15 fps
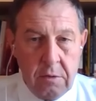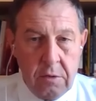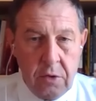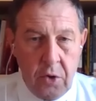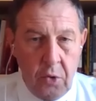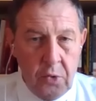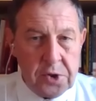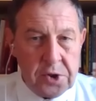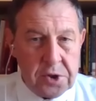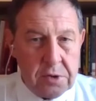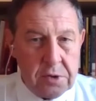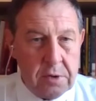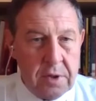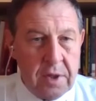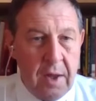
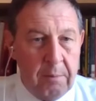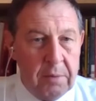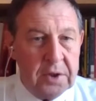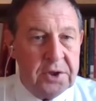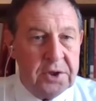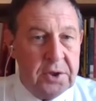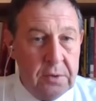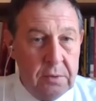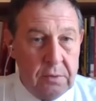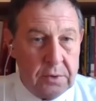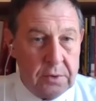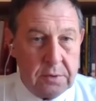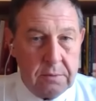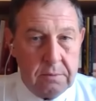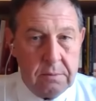those number
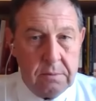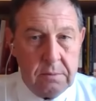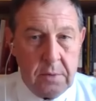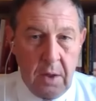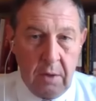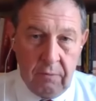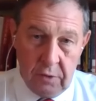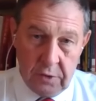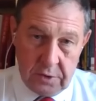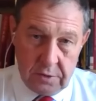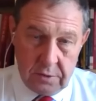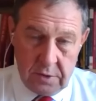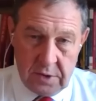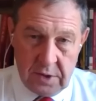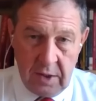2s, it was
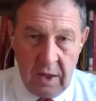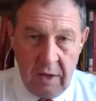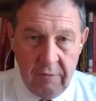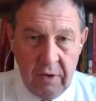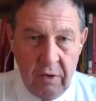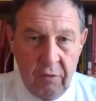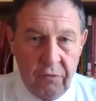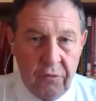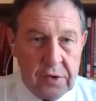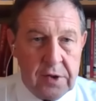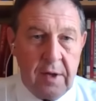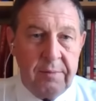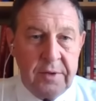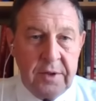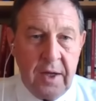Sergei Ivanov for
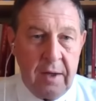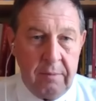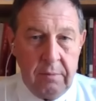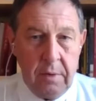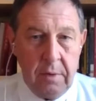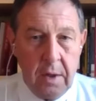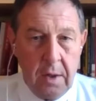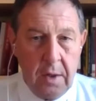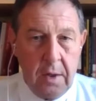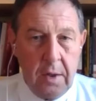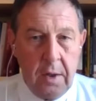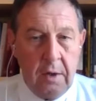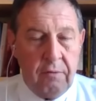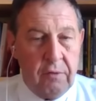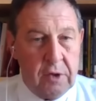some time,
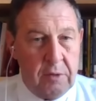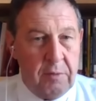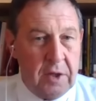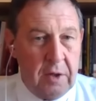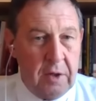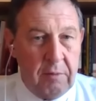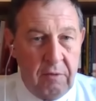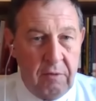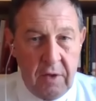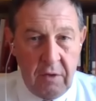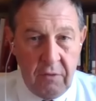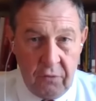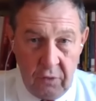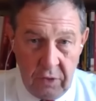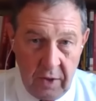it was Dmitry
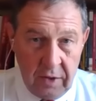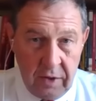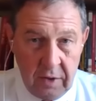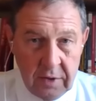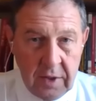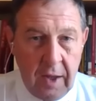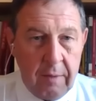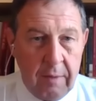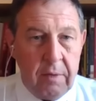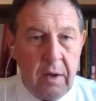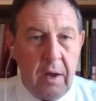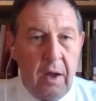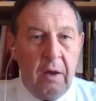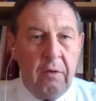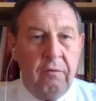Medvedev for another time,
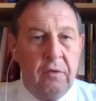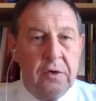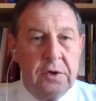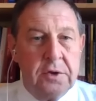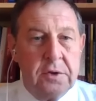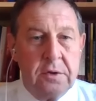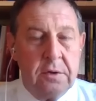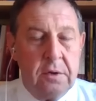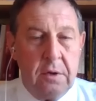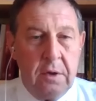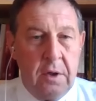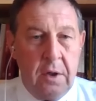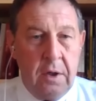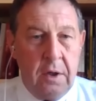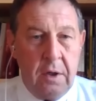it was
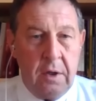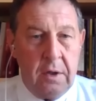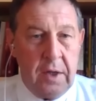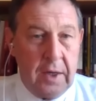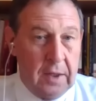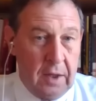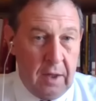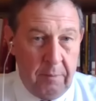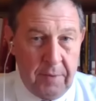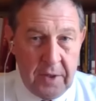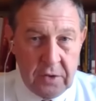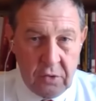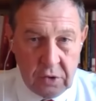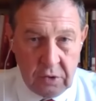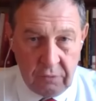Nikolai
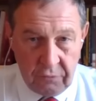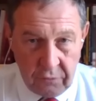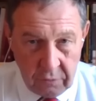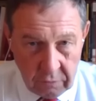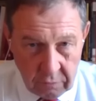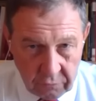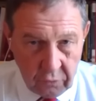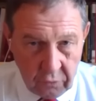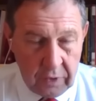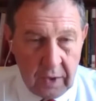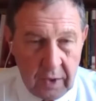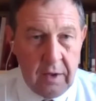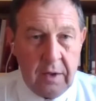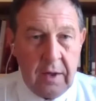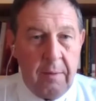Patrushev for
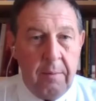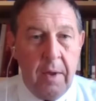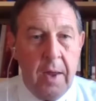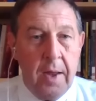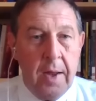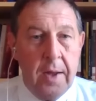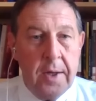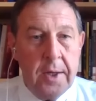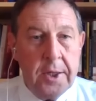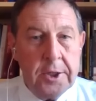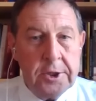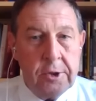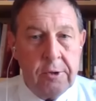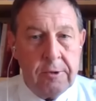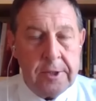another time.
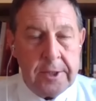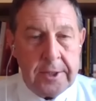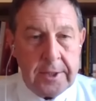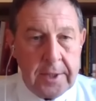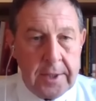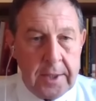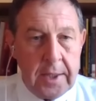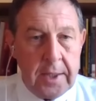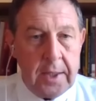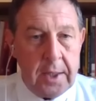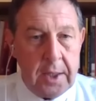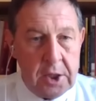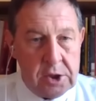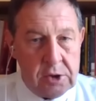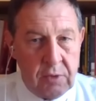So he
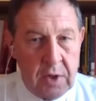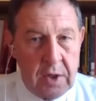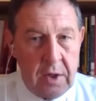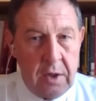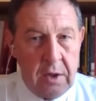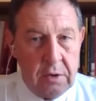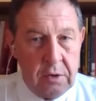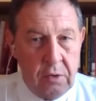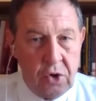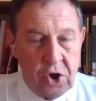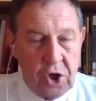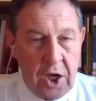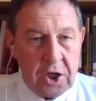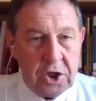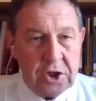is ready to
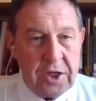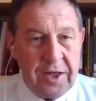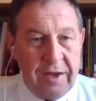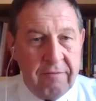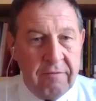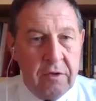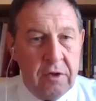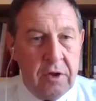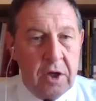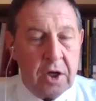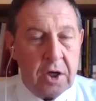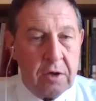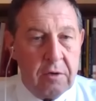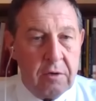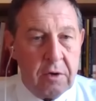change even the
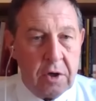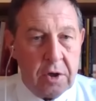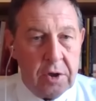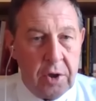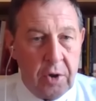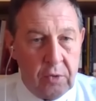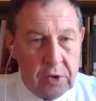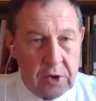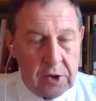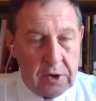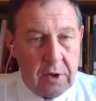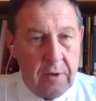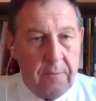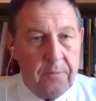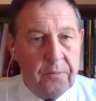closest